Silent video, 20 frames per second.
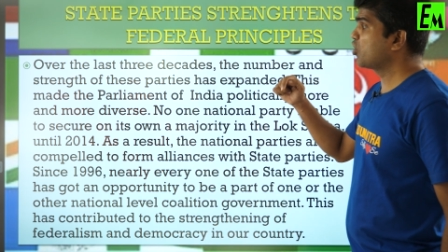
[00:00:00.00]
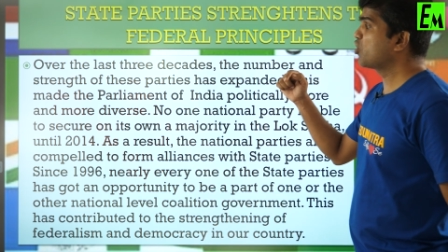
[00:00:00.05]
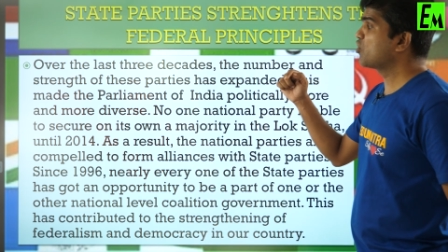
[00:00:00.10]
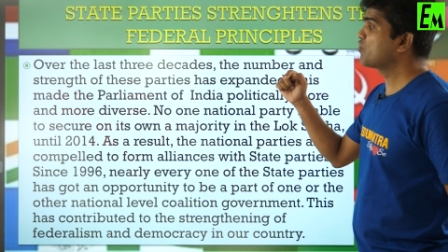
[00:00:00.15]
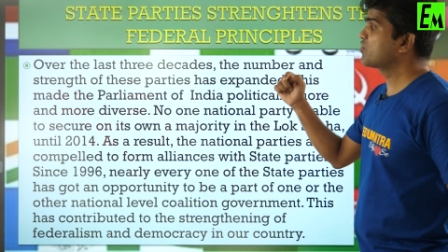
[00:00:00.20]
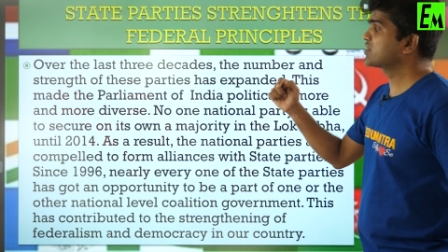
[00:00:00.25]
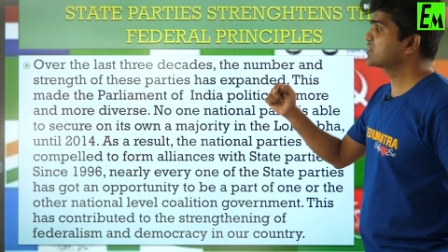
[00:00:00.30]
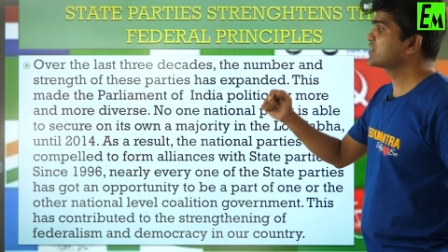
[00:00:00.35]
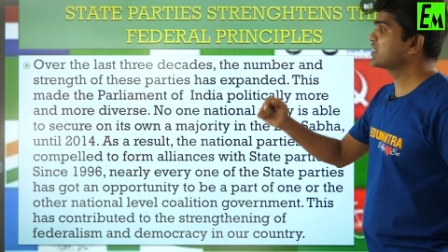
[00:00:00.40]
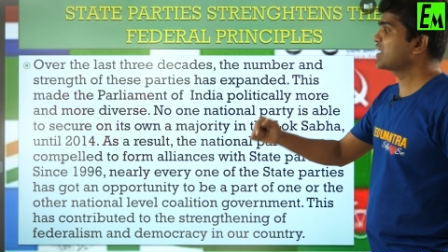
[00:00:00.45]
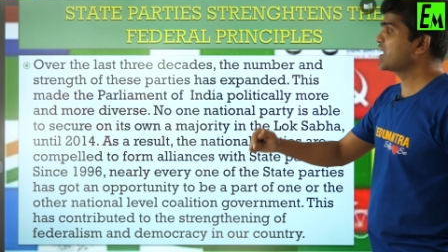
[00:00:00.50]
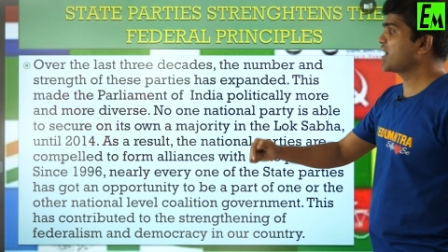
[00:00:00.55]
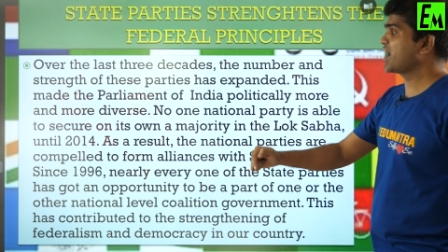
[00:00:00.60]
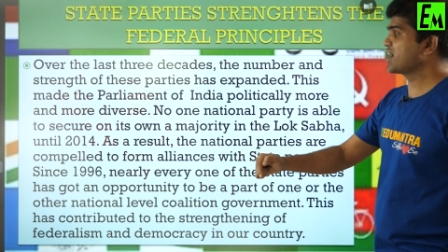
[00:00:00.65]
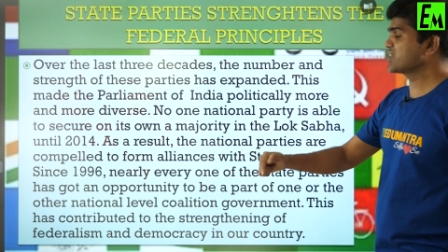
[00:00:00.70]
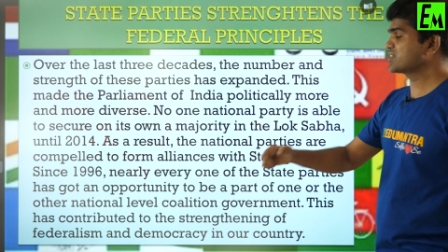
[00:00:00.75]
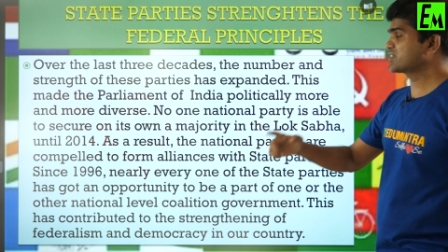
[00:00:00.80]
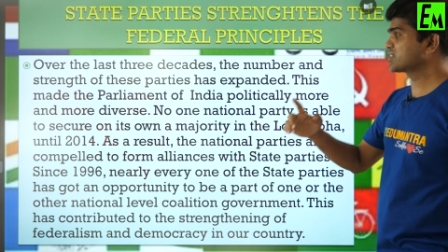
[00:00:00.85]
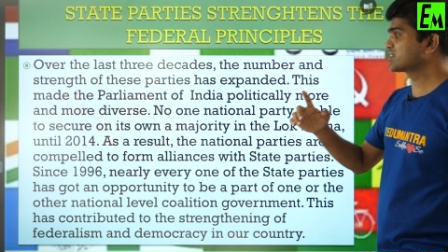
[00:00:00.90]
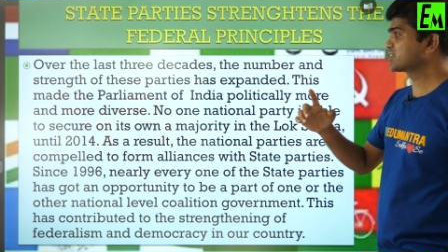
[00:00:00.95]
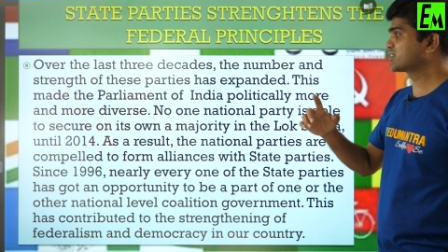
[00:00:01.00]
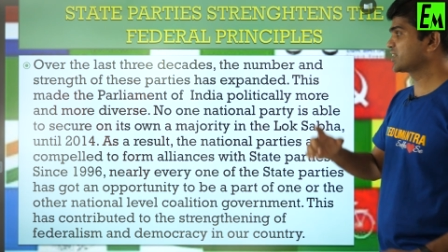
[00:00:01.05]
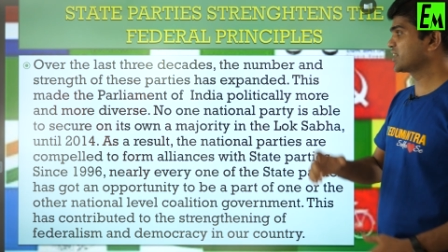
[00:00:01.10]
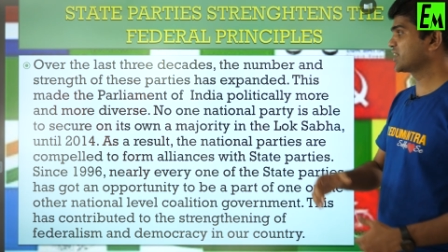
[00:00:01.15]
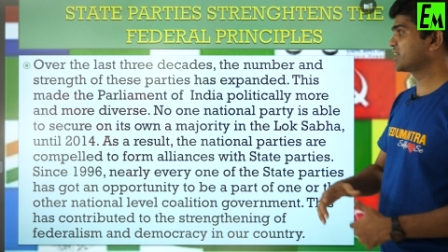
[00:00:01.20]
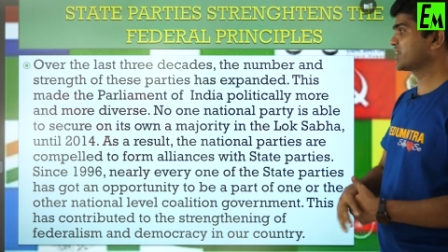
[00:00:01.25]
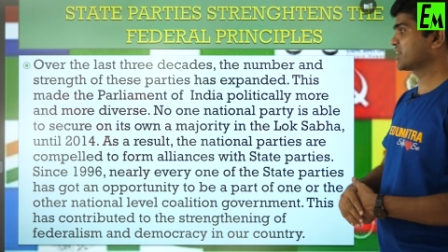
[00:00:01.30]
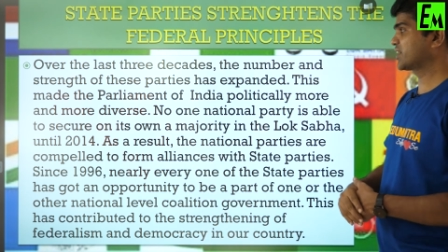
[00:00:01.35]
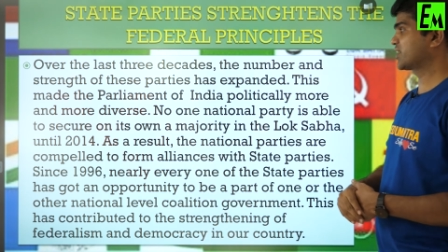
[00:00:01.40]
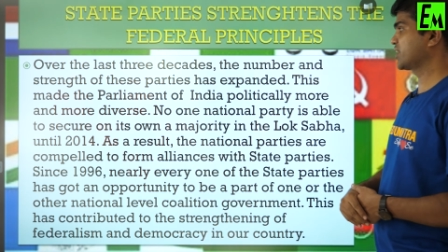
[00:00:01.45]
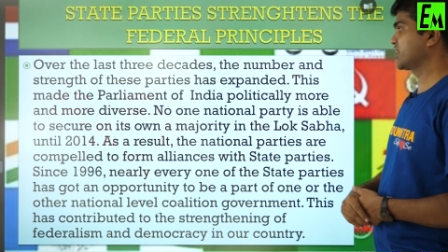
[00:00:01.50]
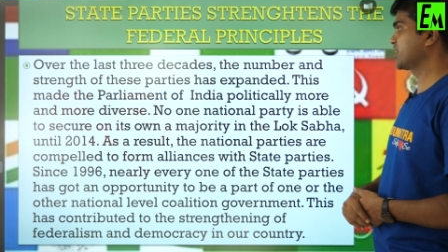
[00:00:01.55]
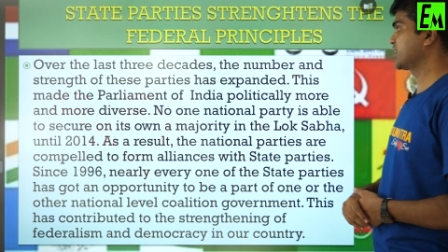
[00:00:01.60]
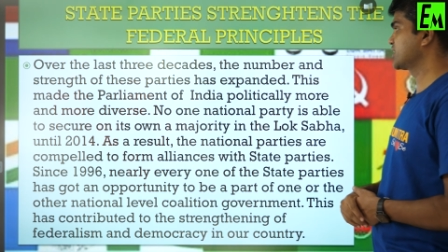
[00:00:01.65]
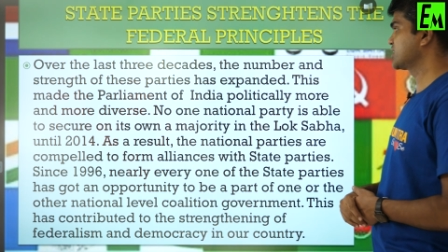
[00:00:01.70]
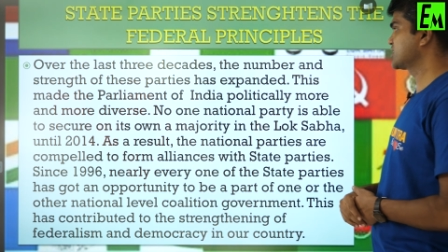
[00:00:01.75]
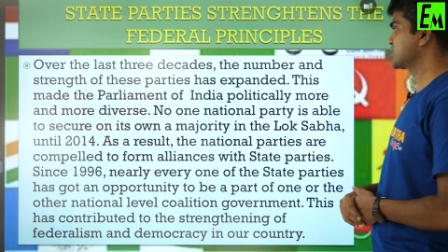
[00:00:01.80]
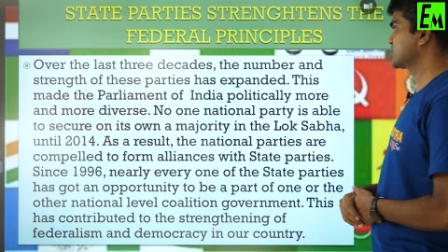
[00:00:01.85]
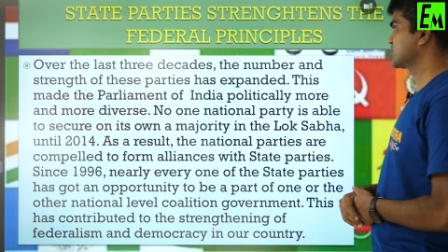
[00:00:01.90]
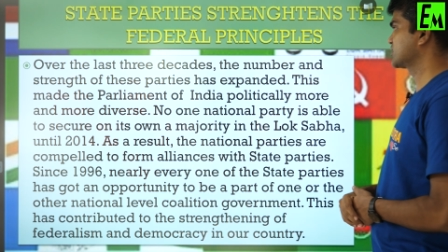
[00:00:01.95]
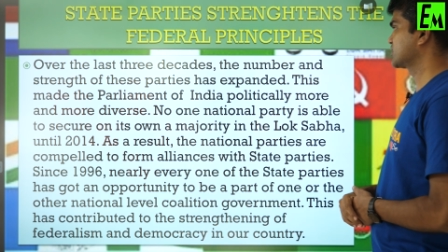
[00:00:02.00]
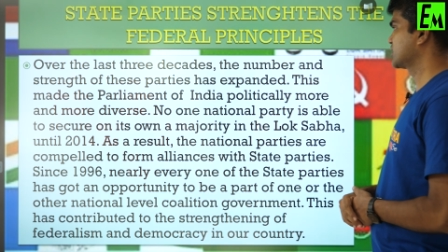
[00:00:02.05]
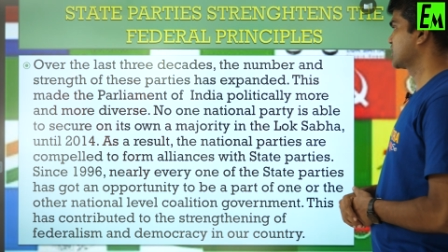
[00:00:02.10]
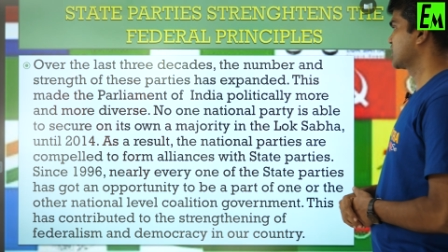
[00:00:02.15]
over the last three decades,